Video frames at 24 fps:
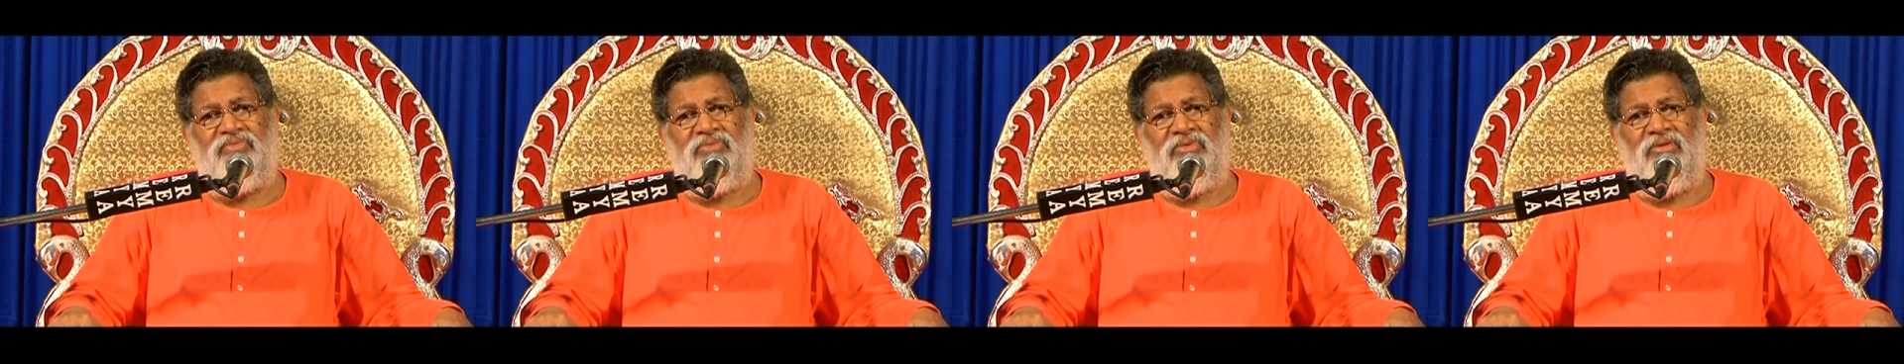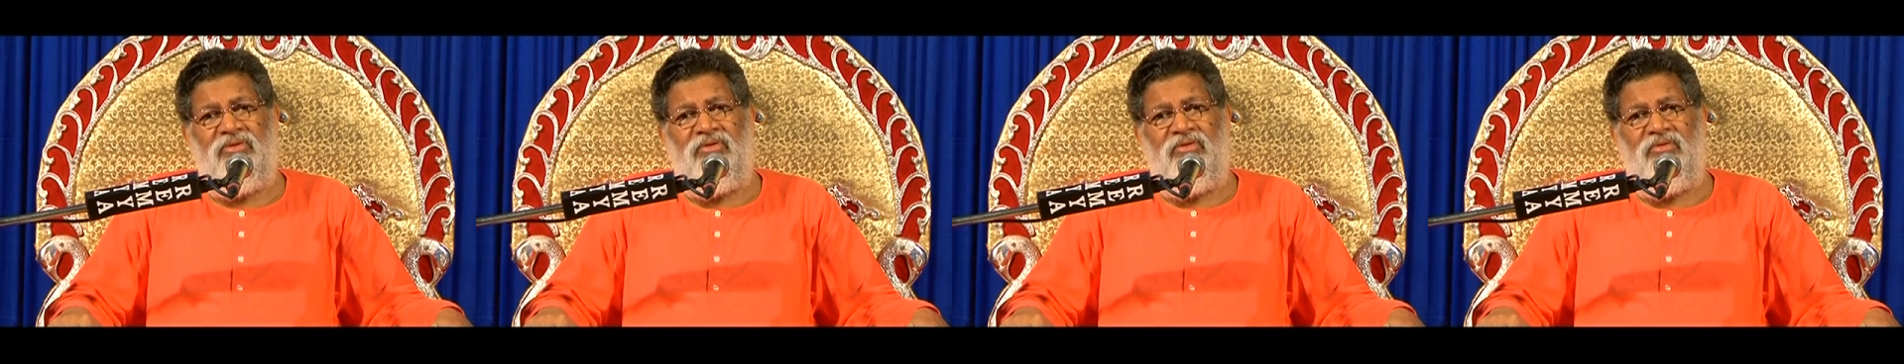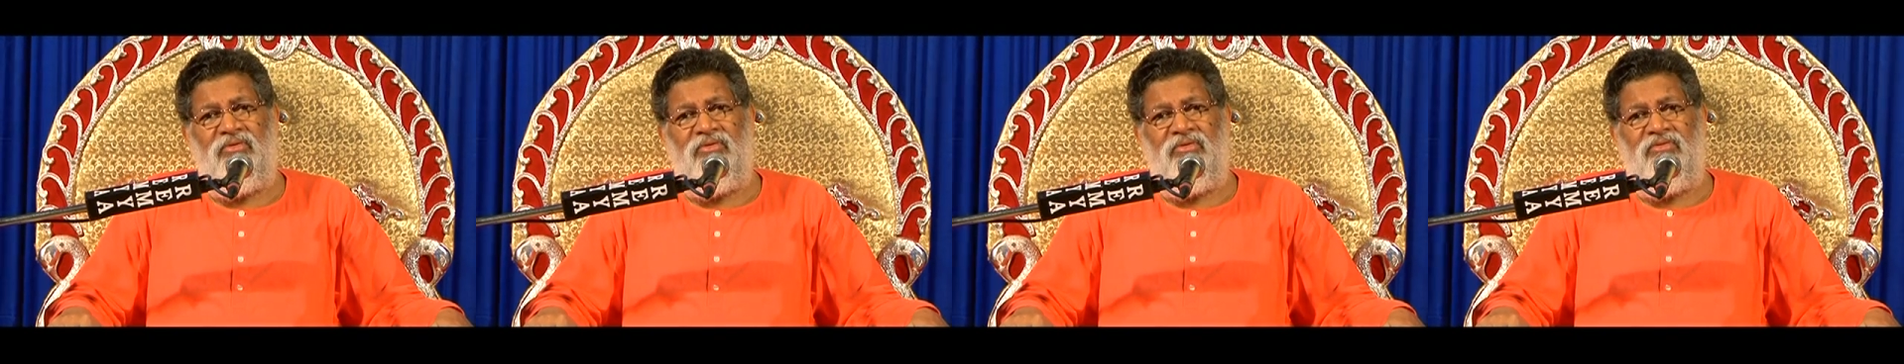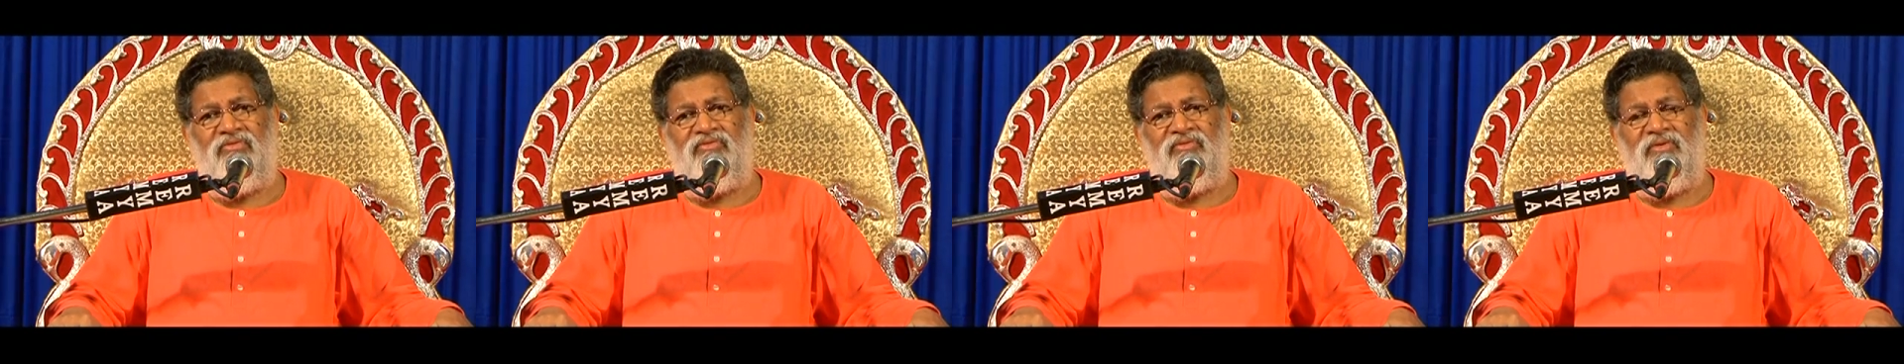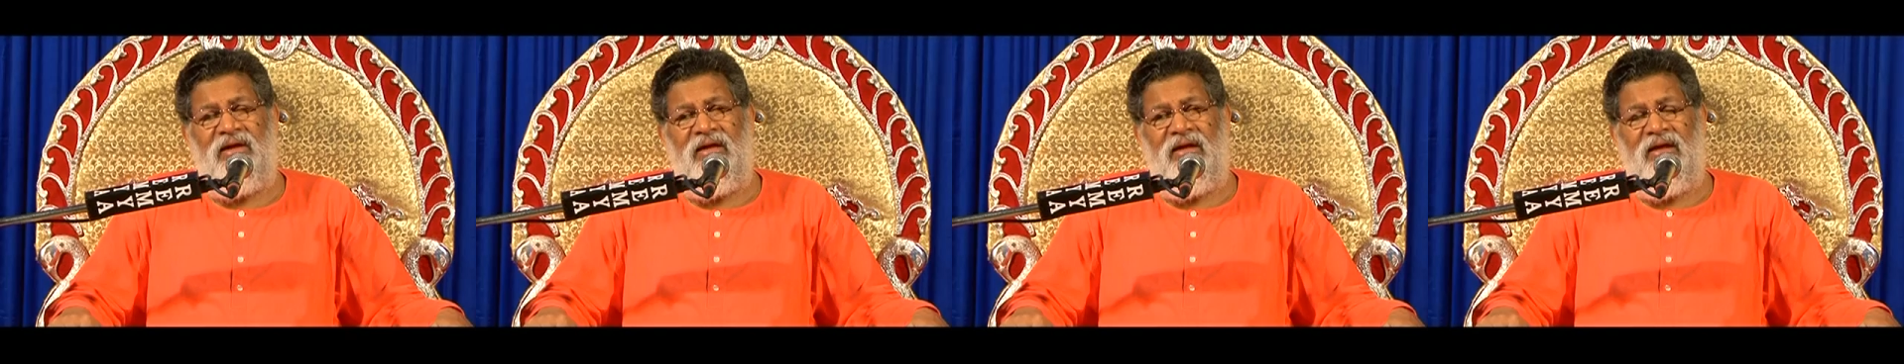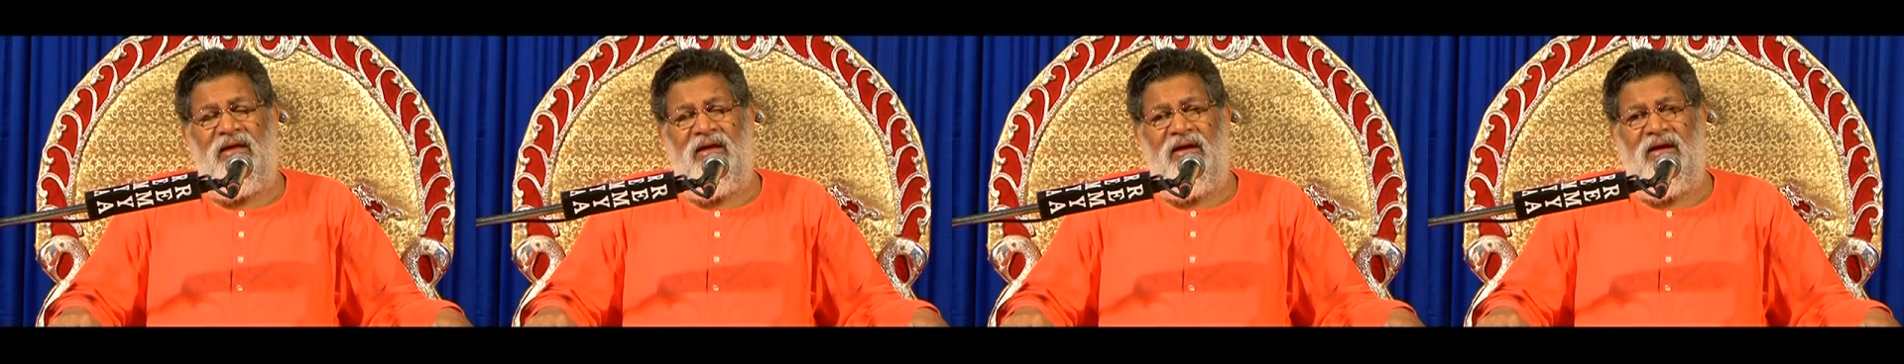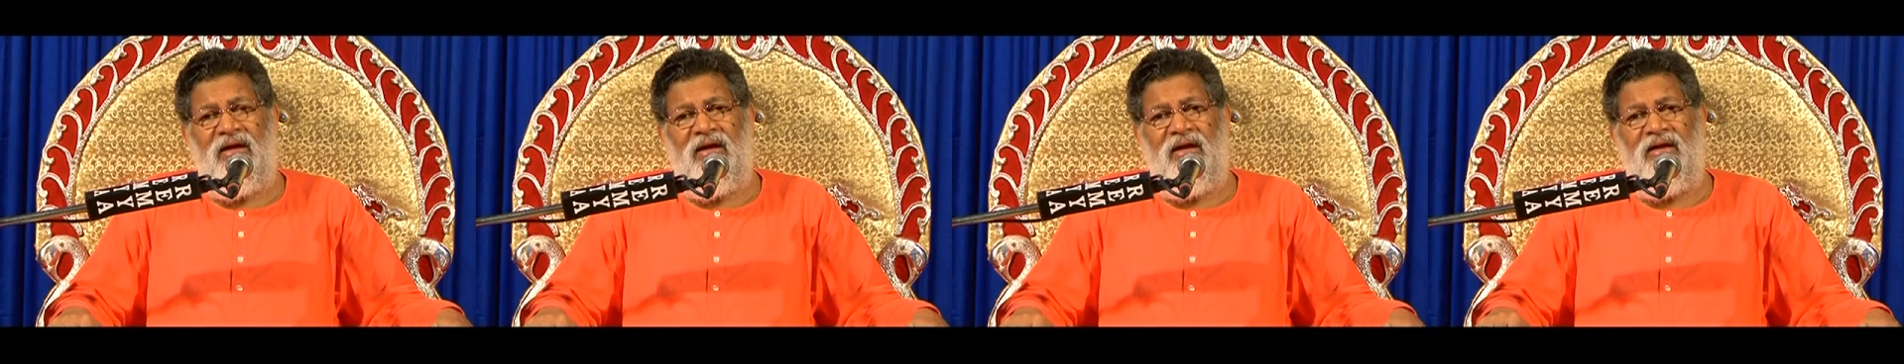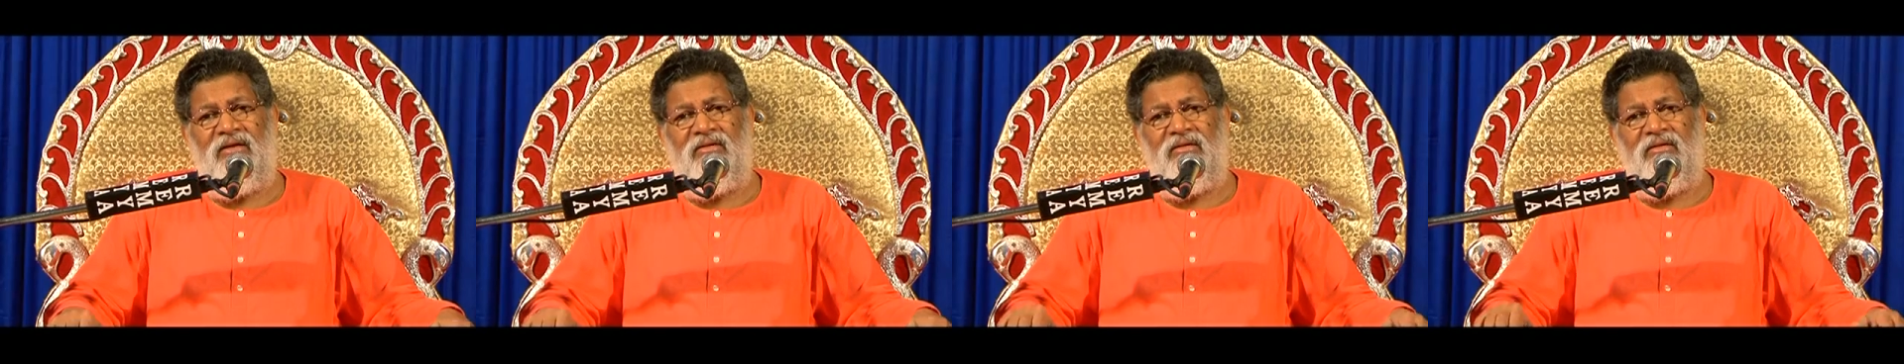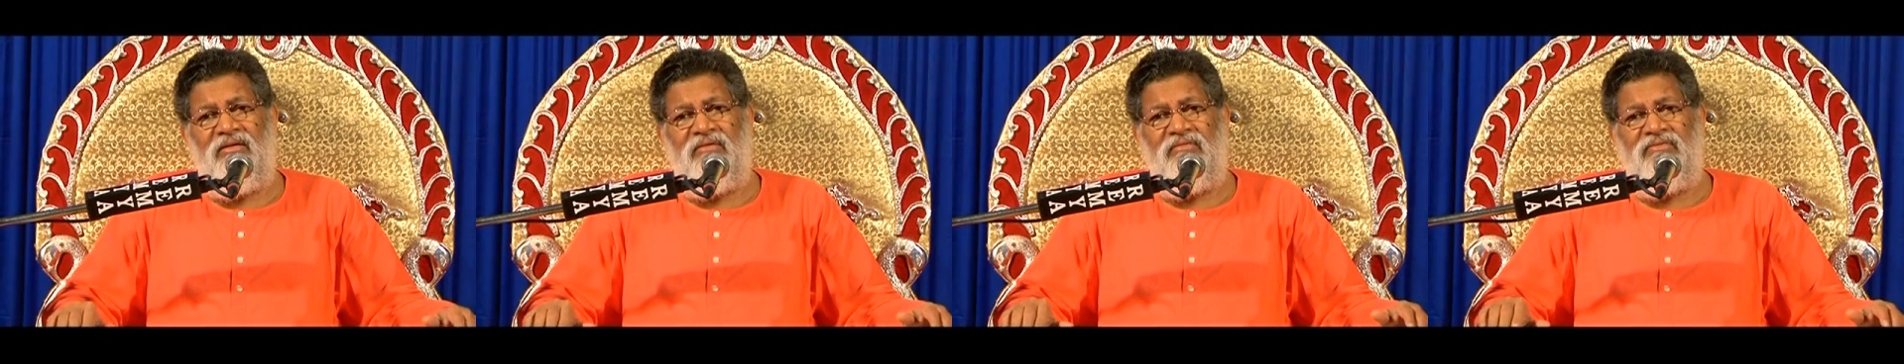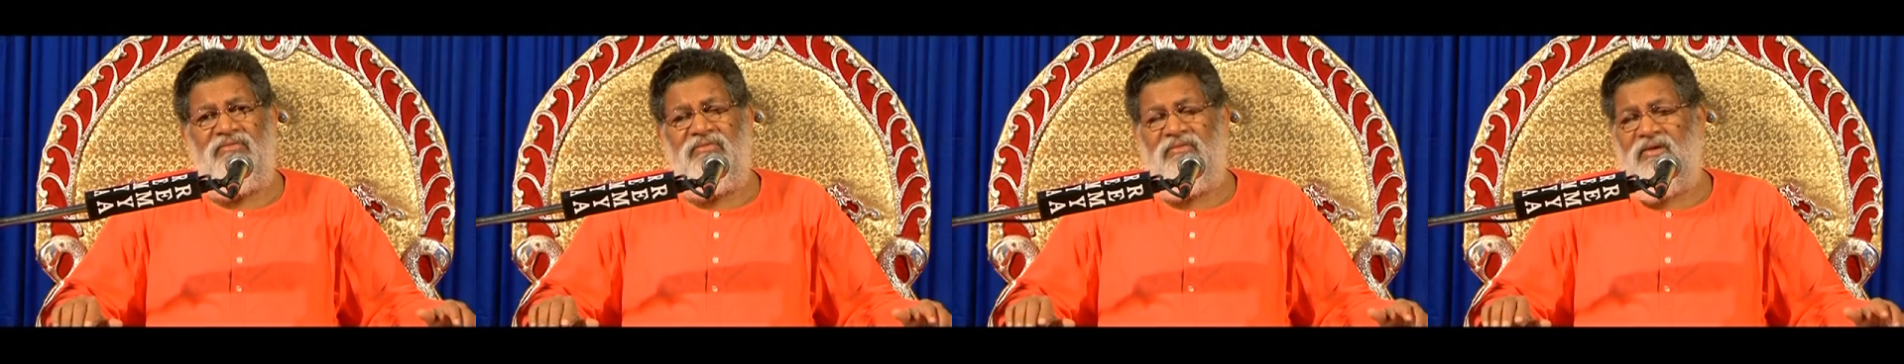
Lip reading: you feel a kind of,